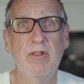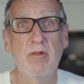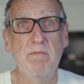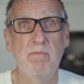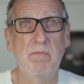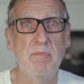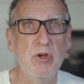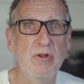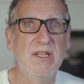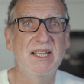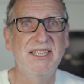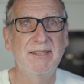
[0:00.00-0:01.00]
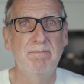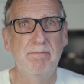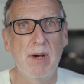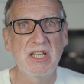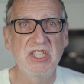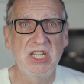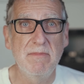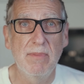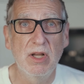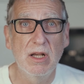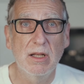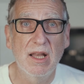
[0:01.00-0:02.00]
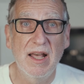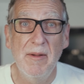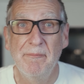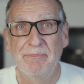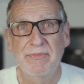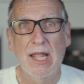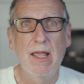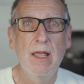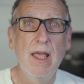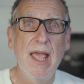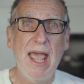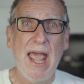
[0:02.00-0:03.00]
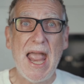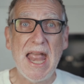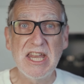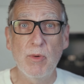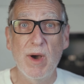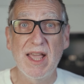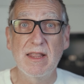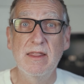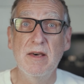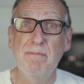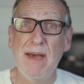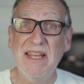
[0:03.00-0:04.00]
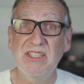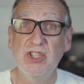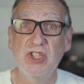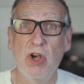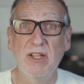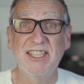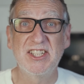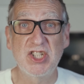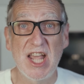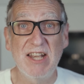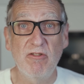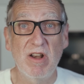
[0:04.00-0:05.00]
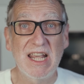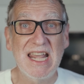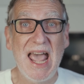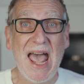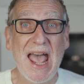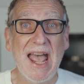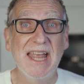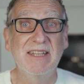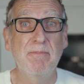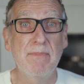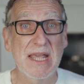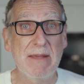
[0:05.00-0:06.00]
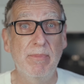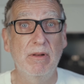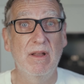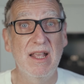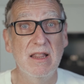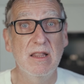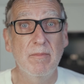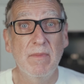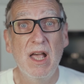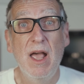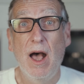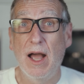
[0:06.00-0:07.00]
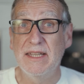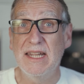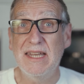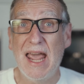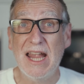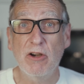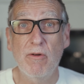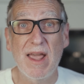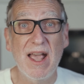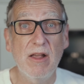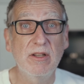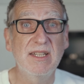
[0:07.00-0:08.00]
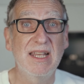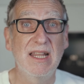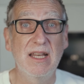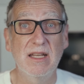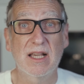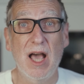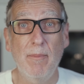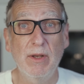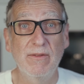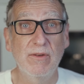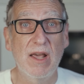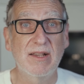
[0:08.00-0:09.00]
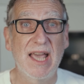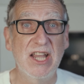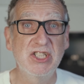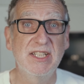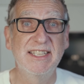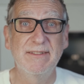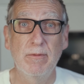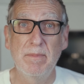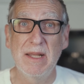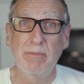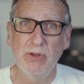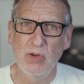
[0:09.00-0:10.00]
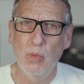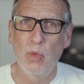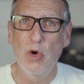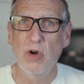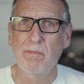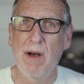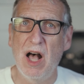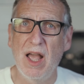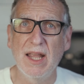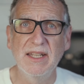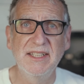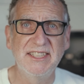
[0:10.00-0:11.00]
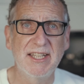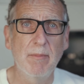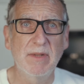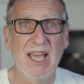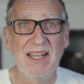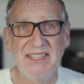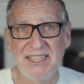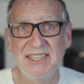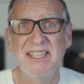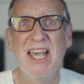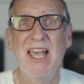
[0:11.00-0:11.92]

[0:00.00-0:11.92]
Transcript: the Bugis Budgie Burglar. Anyway, the better shots generally had people in them. I did hang around in a couple of locations for people to walk by, and in some cases,